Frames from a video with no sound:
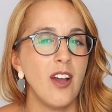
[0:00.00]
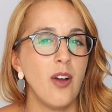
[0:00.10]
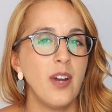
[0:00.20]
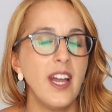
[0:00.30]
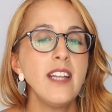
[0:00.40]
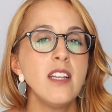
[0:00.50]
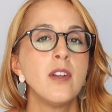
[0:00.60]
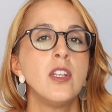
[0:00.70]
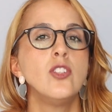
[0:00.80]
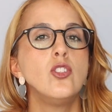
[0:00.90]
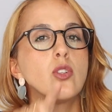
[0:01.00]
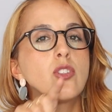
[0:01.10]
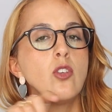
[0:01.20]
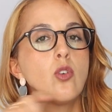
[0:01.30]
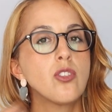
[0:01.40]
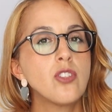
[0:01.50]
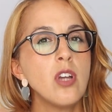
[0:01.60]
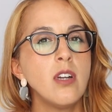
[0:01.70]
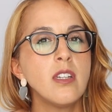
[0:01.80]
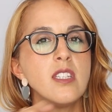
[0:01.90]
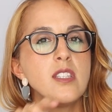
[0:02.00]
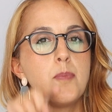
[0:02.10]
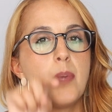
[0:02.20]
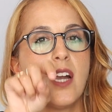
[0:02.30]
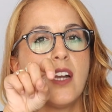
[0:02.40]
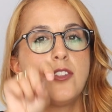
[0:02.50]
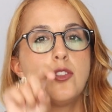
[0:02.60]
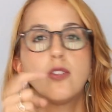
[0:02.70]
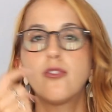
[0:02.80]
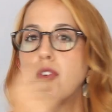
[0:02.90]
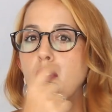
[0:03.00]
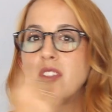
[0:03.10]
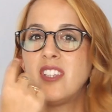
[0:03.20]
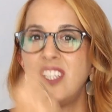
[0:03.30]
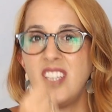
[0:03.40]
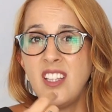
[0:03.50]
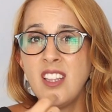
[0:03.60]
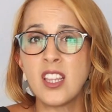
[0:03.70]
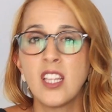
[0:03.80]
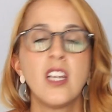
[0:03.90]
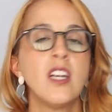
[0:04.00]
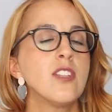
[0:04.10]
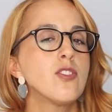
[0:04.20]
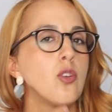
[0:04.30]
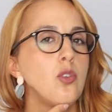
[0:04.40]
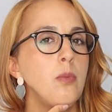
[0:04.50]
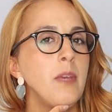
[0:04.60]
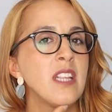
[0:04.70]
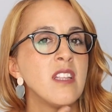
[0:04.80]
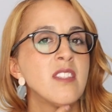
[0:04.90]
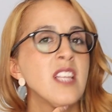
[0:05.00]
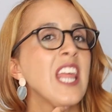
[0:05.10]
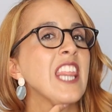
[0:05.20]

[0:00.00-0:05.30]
All right? Your tongue is behind your front teeth, so you make this